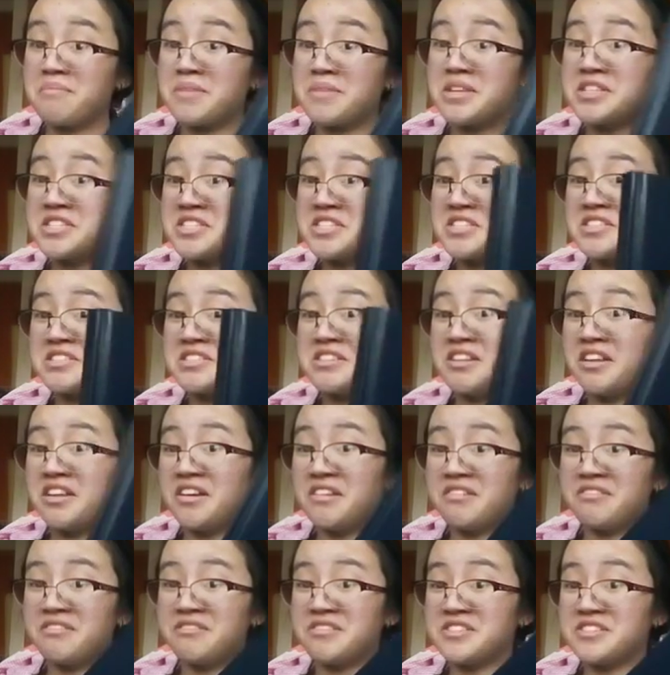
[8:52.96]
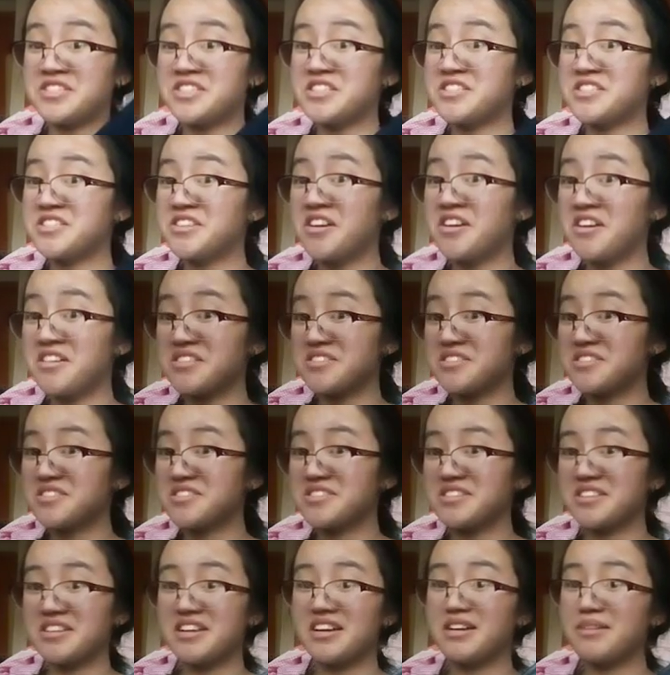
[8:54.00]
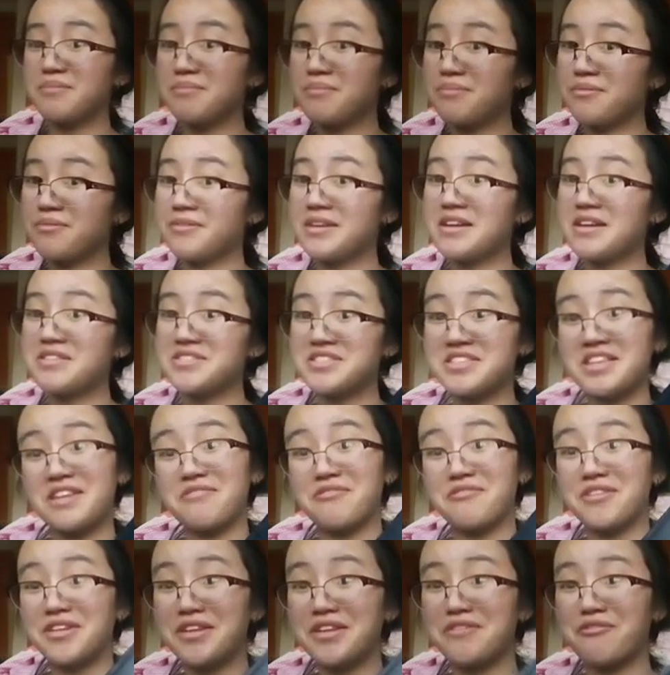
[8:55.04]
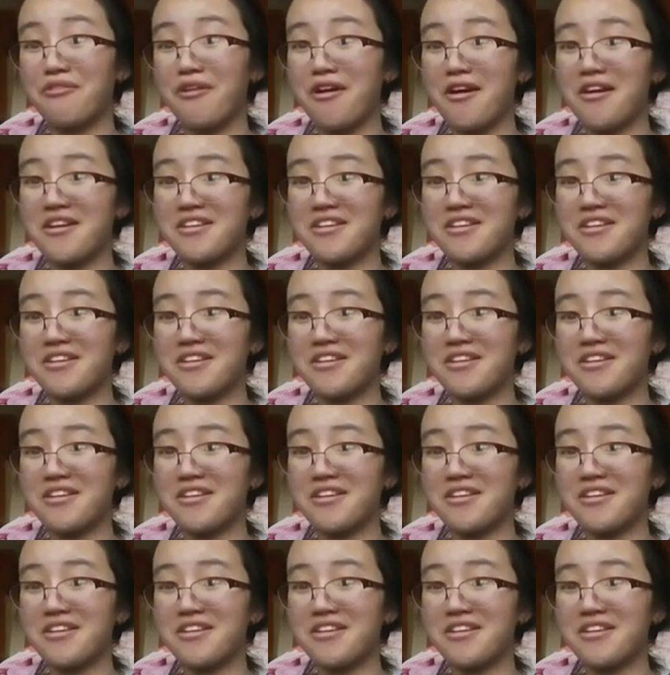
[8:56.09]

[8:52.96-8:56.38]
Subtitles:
piece de la resistance. I'm pronouncing that really